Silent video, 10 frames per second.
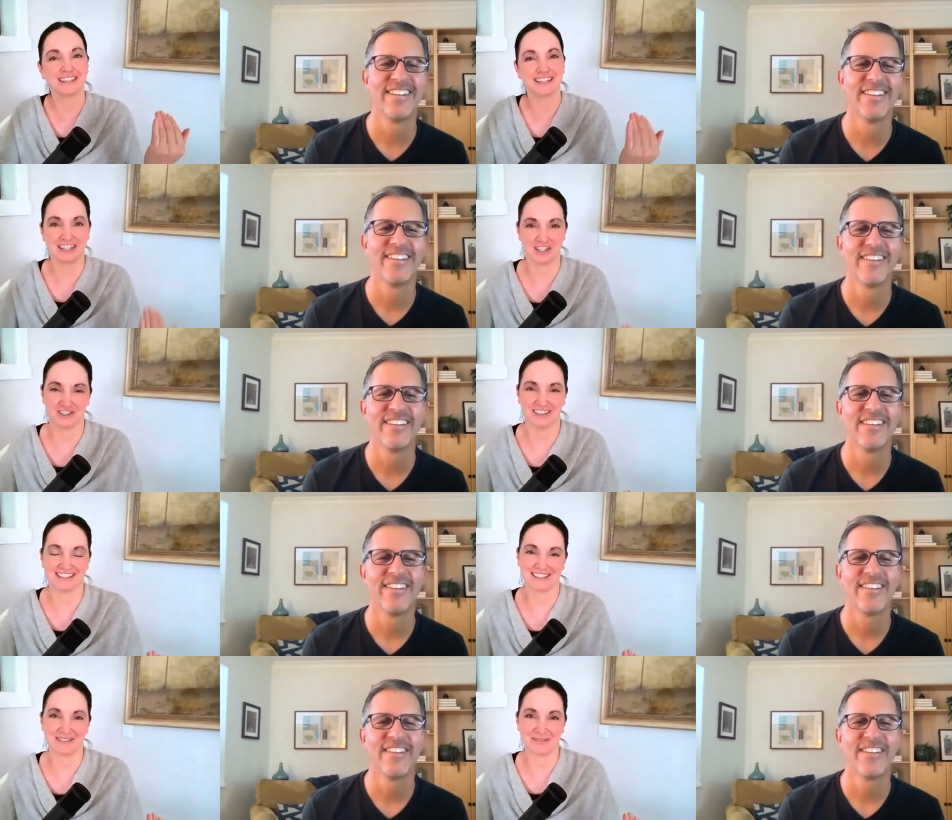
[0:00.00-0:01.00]

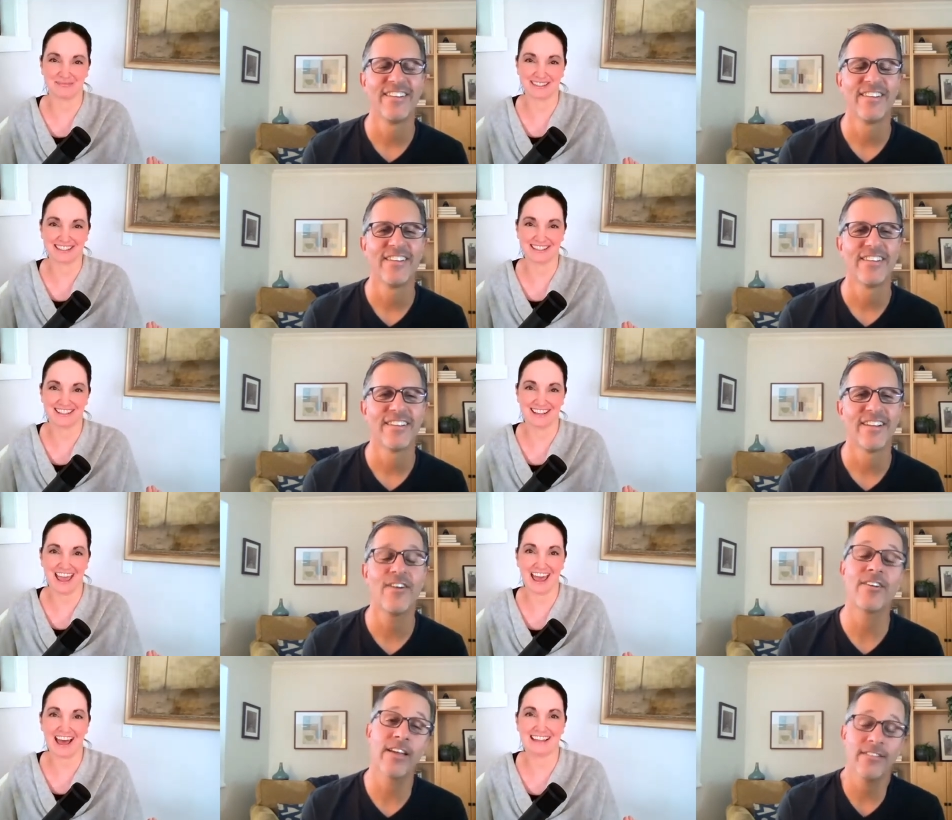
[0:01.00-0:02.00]
Speaker 1: initialisms
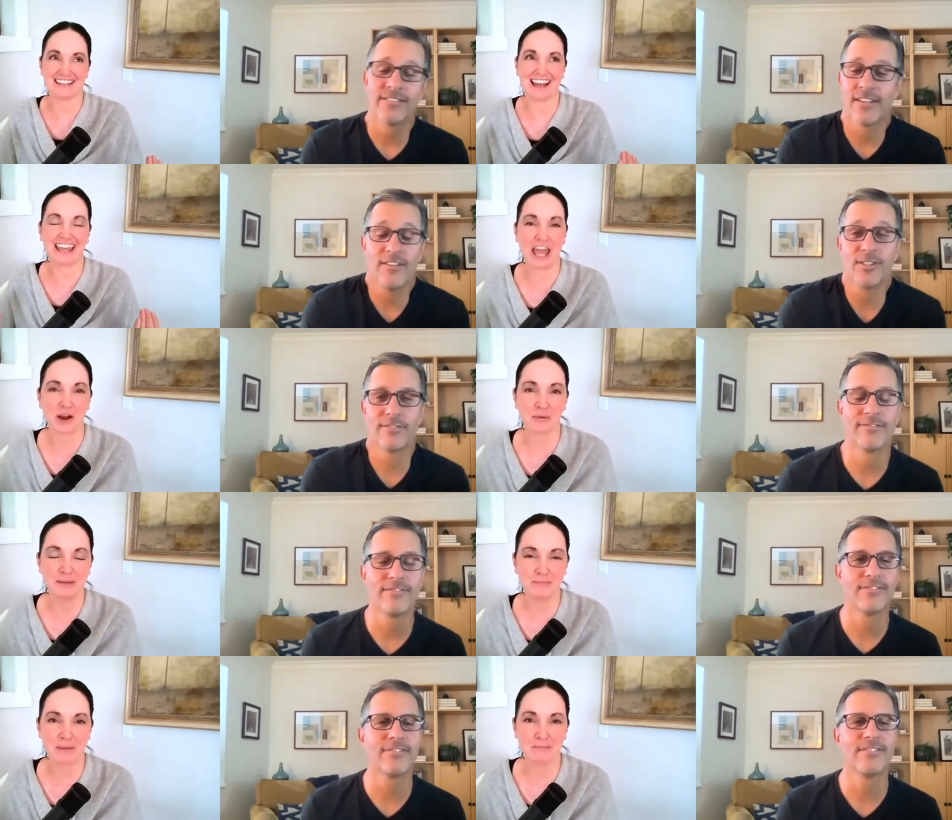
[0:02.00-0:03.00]
and okay. i can't
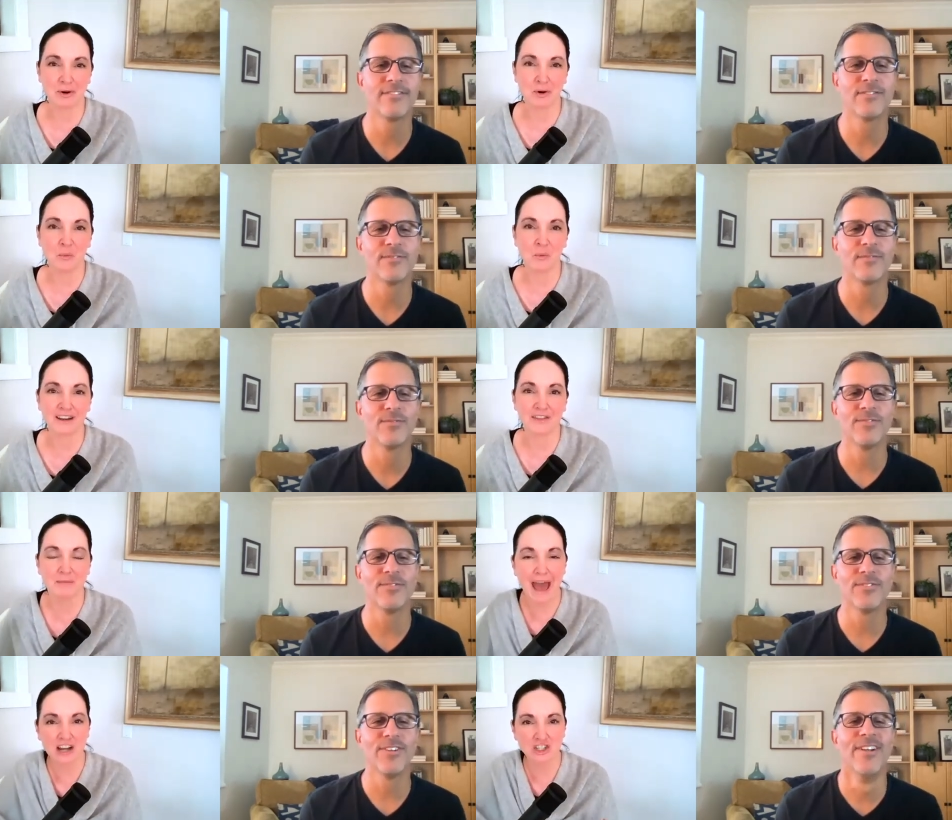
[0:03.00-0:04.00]
remember one of them
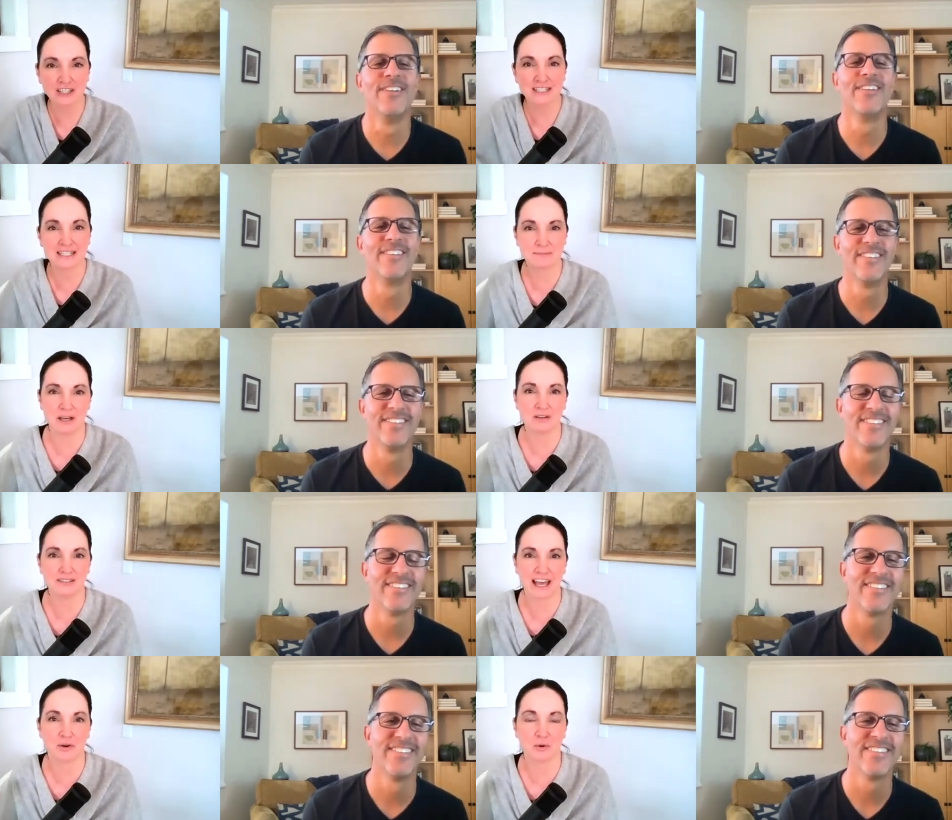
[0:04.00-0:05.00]
actually spells
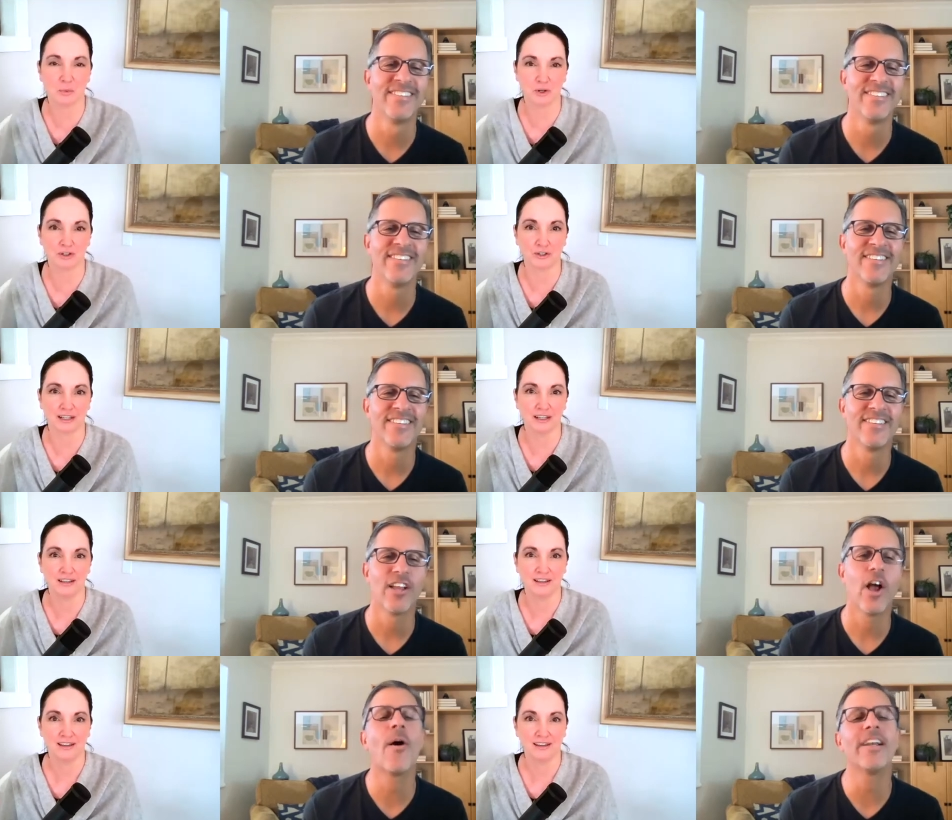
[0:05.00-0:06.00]
out a word
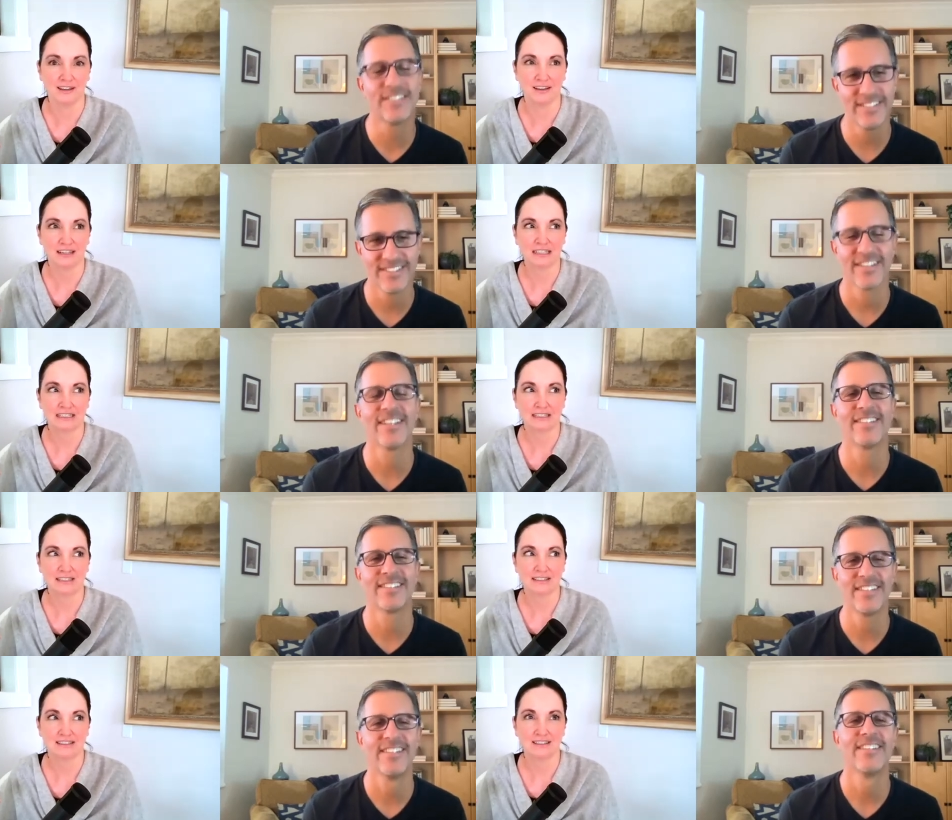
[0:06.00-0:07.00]
Speaker 2: oh i see i
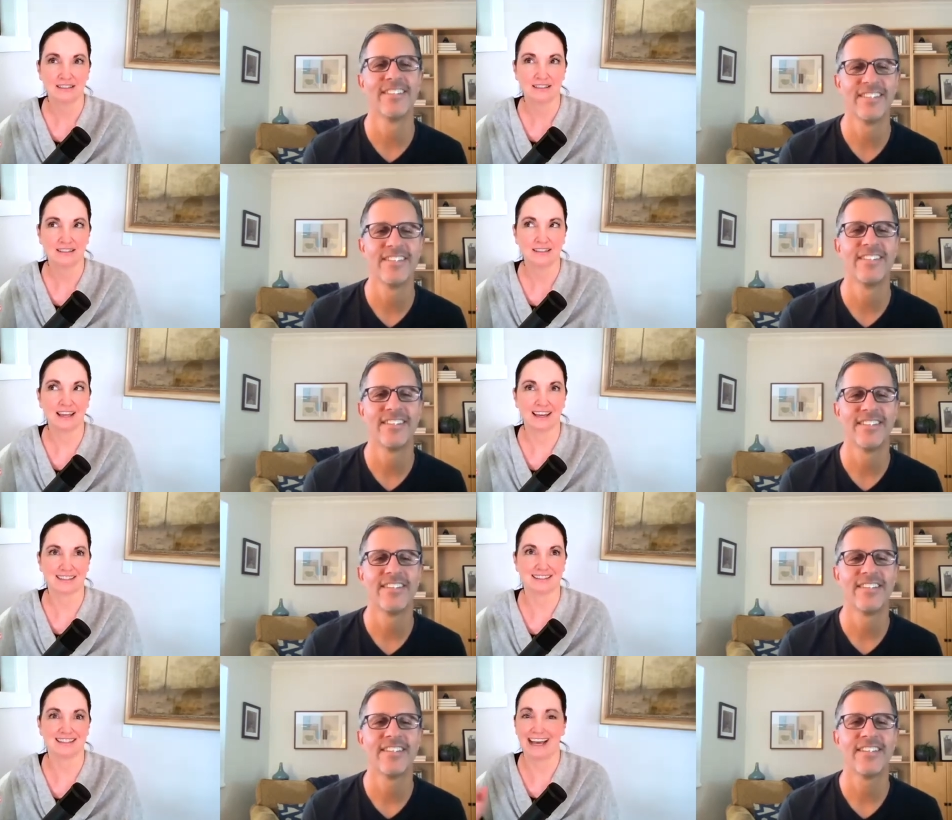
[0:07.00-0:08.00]
see
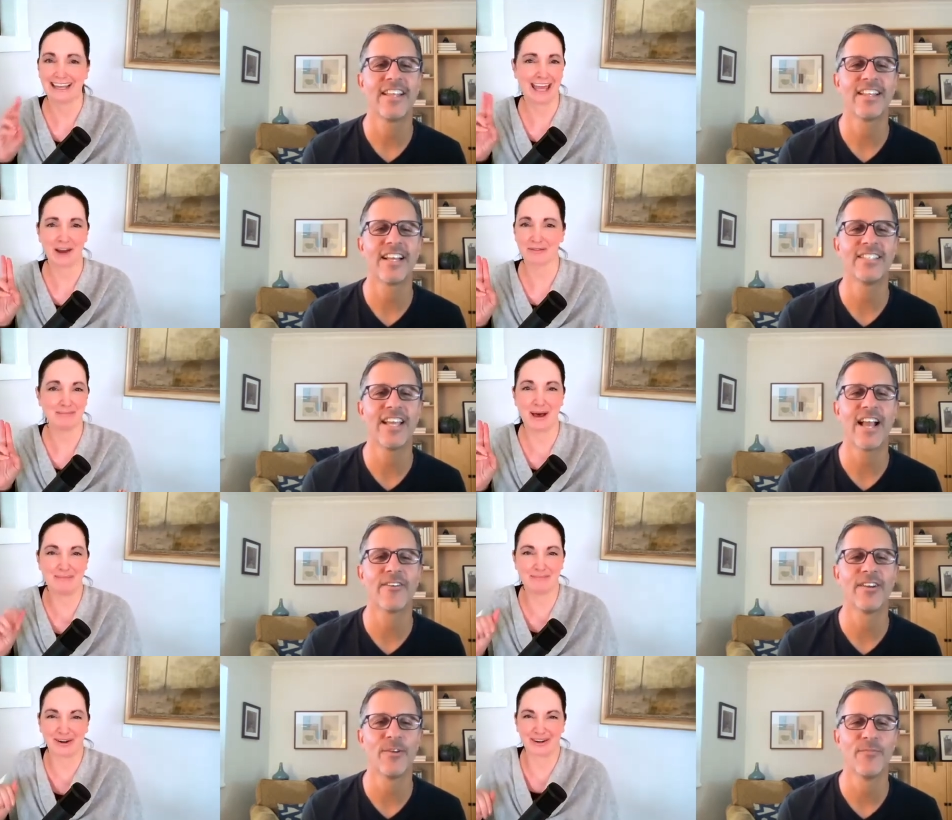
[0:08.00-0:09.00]
Speaker 1: Yes. I, I think can't that's remember.
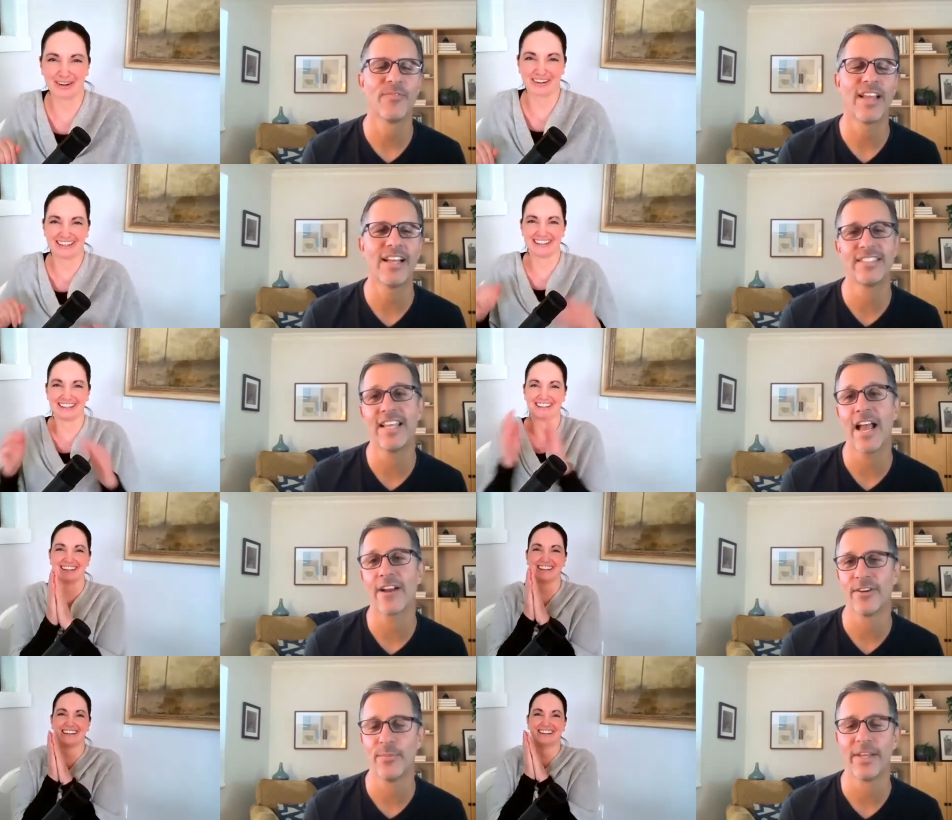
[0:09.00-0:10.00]
The acronym.
Speaker 2: That's the
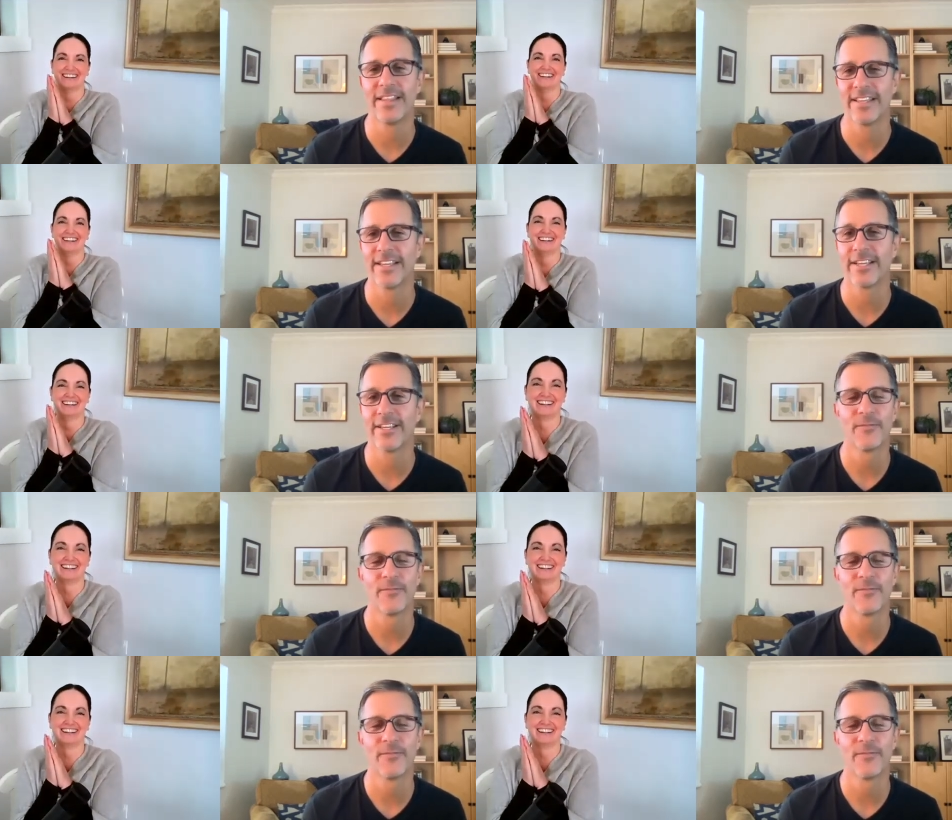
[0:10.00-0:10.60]
acronym, I think.